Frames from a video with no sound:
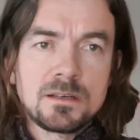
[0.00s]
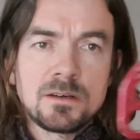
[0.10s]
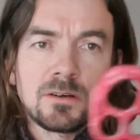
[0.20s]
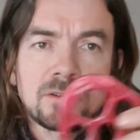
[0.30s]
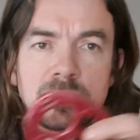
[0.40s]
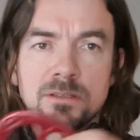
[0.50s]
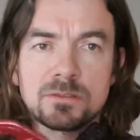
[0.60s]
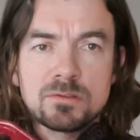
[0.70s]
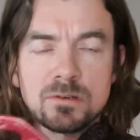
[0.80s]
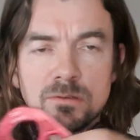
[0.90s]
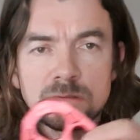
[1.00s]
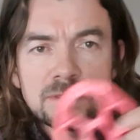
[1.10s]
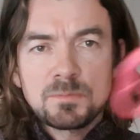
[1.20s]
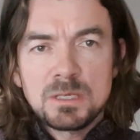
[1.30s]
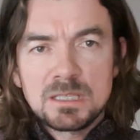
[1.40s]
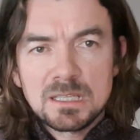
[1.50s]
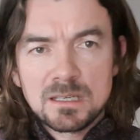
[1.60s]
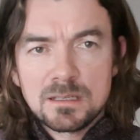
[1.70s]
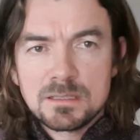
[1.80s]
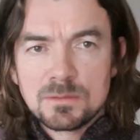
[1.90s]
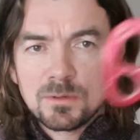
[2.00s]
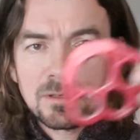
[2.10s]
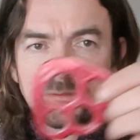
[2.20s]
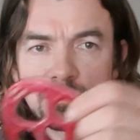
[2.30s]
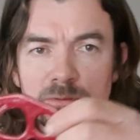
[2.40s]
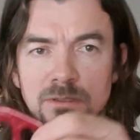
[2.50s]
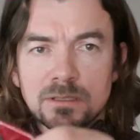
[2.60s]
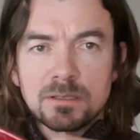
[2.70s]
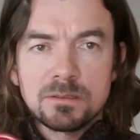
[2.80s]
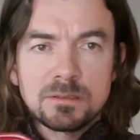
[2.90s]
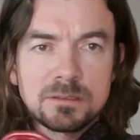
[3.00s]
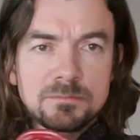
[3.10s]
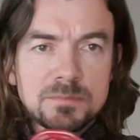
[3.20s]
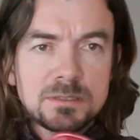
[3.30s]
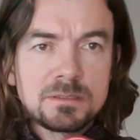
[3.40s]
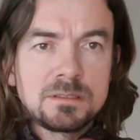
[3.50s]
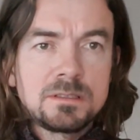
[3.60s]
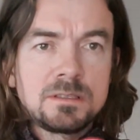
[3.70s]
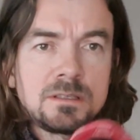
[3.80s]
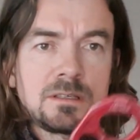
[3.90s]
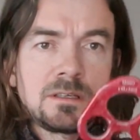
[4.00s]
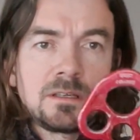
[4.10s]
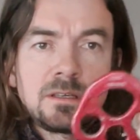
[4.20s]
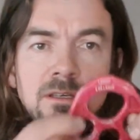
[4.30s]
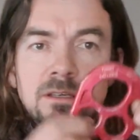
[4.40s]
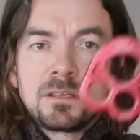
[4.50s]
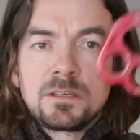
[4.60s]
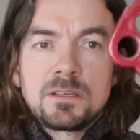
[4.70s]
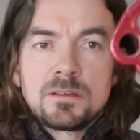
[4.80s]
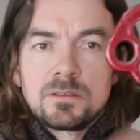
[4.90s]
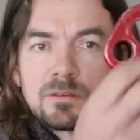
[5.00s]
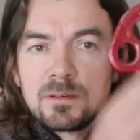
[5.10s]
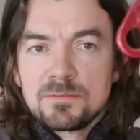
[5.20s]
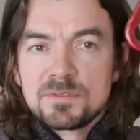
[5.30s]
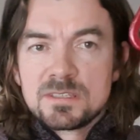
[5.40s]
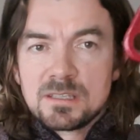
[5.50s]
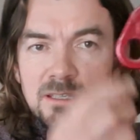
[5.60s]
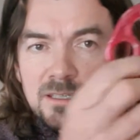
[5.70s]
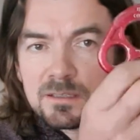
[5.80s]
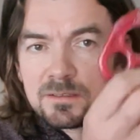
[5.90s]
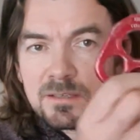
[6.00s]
or controlled speed lines, whatever you want to call them. You know, you have a sling